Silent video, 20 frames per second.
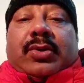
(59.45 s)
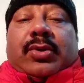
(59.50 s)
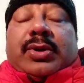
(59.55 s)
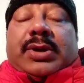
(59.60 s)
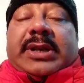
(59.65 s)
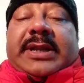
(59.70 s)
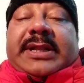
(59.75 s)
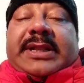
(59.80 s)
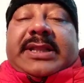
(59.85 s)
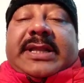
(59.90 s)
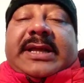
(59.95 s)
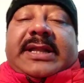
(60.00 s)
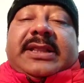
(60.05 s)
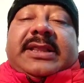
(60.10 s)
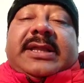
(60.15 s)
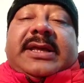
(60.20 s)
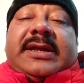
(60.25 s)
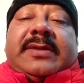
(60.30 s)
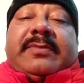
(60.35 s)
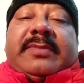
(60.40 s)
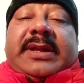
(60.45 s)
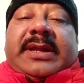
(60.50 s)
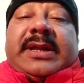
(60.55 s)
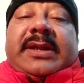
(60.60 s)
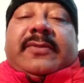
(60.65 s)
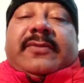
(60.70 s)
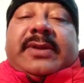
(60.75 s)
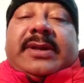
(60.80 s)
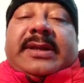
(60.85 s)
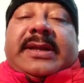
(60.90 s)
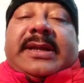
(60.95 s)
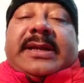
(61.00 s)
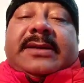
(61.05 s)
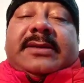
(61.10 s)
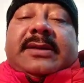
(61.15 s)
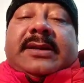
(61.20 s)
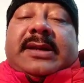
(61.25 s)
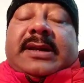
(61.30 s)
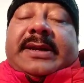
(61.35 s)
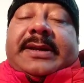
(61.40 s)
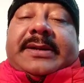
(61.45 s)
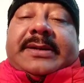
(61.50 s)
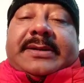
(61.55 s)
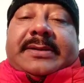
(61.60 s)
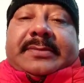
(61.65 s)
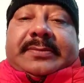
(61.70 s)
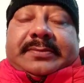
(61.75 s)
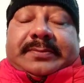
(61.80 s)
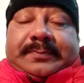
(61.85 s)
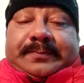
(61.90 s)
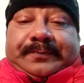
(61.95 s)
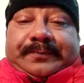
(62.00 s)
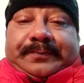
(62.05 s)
Only then their meaning will get cleared.